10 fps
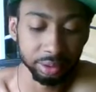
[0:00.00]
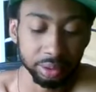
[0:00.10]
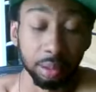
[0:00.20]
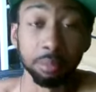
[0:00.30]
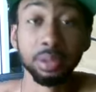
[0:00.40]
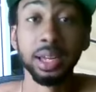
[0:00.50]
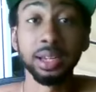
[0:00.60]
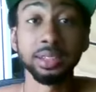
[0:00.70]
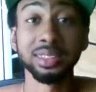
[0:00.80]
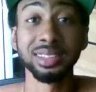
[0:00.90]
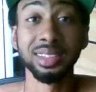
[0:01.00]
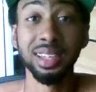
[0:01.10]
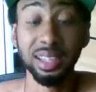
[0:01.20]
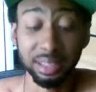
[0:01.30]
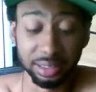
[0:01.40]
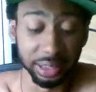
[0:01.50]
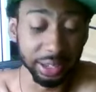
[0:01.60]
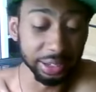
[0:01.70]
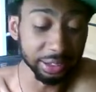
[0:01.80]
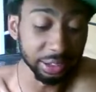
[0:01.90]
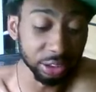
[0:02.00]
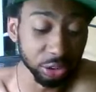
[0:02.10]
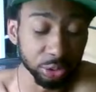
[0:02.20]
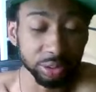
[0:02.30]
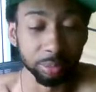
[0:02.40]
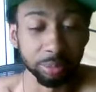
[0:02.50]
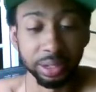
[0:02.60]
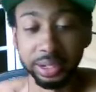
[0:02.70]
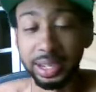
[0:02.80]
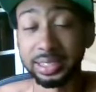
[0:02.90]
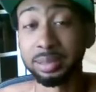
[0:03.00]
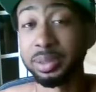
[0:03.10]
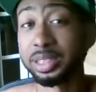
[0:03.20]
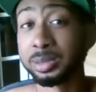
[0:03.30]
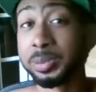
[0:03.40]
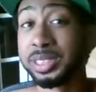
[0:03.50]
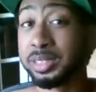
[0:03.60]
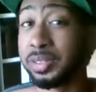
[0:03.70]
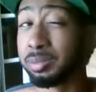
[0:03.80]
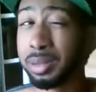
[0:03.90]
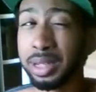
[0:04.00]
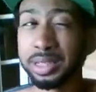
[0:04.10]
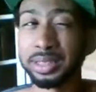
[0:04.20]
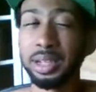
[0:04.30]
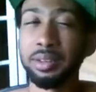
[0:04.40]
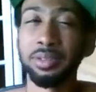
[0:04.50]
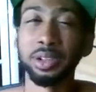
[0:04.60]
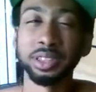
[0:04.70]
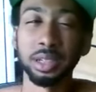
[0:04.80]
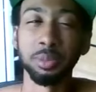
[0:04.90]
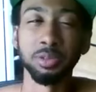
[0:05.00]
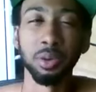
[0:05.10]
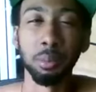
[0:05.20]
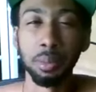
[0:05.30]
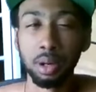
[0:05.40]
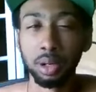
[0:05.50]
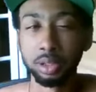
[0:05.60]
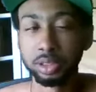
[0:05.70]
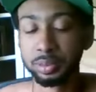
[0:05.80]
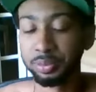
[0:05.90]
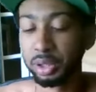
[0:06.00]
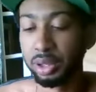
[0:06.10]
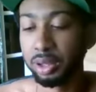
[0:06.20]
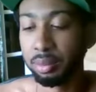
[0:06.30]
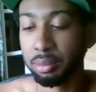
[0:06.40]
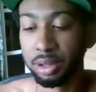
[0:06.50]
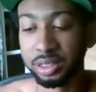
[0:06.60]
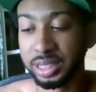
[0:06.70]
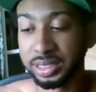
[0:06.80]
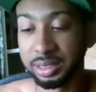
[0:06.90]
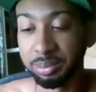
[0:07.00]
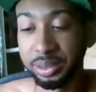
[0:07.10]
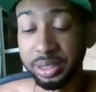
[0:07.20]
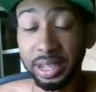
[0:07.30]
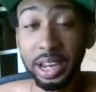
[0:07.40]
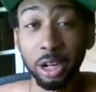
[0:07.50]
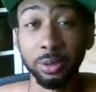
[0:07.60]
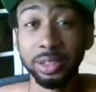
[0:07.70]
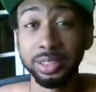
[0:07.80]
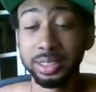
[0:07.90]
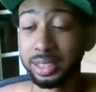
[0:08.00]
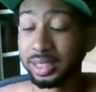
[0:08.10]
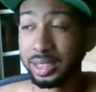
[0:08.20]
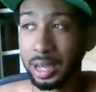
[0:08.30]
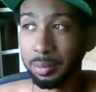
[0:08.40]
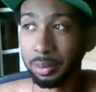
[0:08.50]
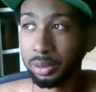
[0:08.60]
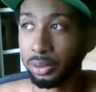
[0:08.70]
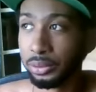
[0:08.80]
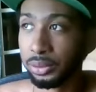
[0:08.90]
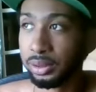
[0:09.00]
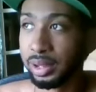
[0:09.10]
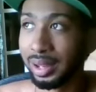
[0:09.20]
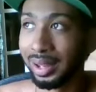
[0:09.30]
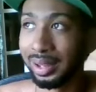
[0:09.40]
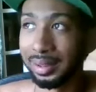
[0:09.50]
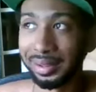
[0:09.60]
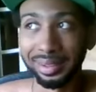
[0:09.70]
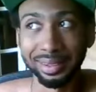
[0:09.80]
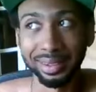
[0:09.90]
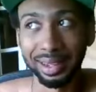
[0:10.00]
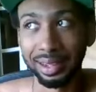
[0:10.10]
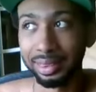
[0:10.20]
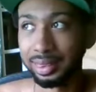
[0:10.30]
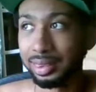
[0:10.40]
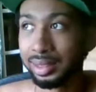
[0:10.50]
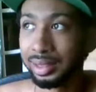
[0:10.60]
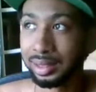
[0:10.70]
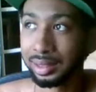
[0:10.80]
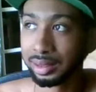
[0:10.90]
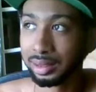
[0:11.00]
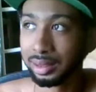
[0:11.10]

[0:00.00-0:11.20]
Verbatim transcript: complex. The planet has to be in a specific place. For example, for Mars has to be in Aries, Capricorn, and I think